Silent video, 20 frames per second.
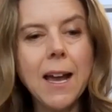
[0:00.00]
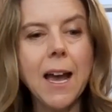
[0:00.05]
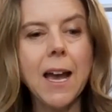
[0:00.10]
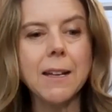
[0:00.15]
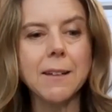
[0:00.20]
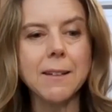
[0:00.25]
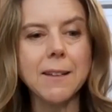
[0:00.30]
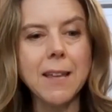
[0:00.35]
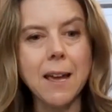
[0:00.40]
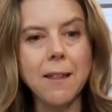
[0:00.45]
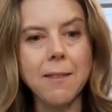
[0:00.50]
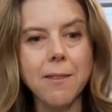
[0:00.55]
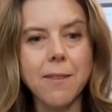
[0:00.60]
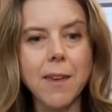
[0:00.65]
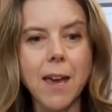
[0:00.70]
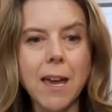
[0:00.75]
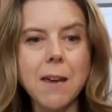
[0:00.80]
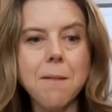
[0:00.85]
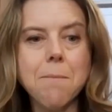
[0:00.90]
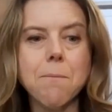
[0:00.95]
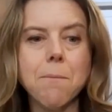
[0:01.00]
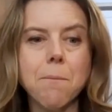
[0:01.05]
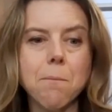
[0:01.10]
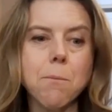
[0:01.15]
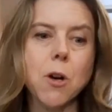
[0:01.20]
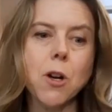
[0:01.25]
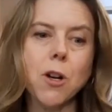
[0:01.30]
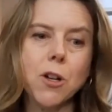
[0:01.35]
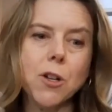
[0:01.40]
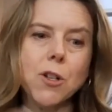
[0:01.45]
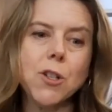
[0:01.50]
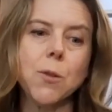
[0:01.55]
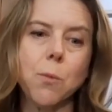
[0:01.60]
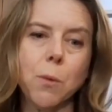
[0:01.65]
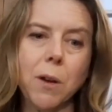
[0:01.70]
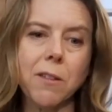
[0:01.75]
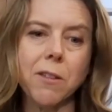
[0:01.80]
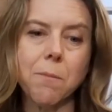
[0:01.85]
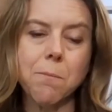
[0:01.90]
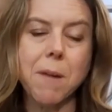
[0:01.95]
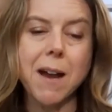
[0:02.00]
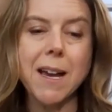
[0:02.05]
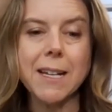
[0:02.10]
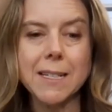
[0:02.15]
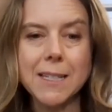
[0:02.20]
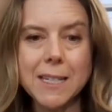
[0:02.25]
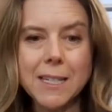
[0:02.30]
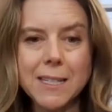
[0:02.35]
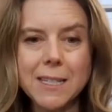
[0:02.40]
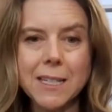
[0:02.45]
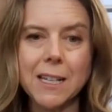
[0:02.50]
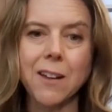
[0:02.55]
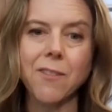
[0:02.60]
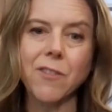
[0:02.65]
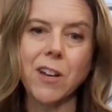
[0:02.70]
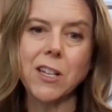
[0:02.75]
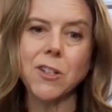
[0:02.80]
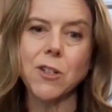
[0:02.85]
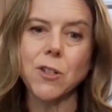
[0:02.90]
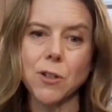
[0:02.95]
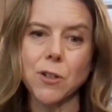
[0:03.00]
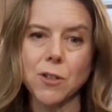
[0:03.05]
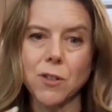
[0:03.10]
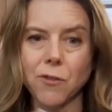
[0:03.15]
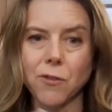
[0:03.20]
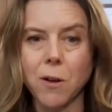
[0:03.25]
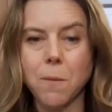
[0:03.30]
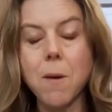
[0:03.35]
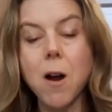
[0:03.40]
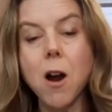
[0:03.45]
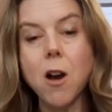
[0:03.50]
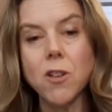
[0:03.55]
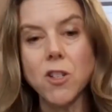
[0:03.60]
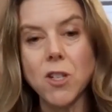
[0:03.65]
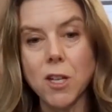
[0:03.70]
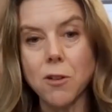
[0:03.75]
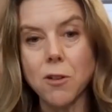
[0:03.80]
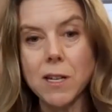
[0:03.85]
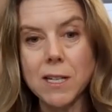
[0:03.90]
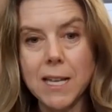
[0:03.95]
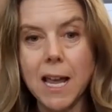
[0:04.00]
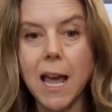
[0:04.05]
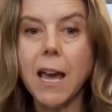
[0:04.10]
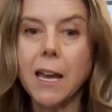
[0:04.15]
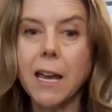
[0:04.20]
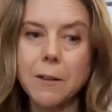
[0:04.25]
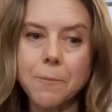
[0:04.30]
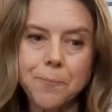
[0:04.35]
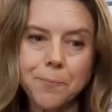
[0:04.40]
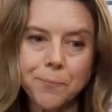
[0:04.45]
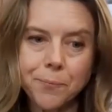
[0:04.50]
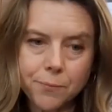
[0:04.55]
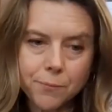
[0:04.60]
And then they merged with my existing investors from our Series A.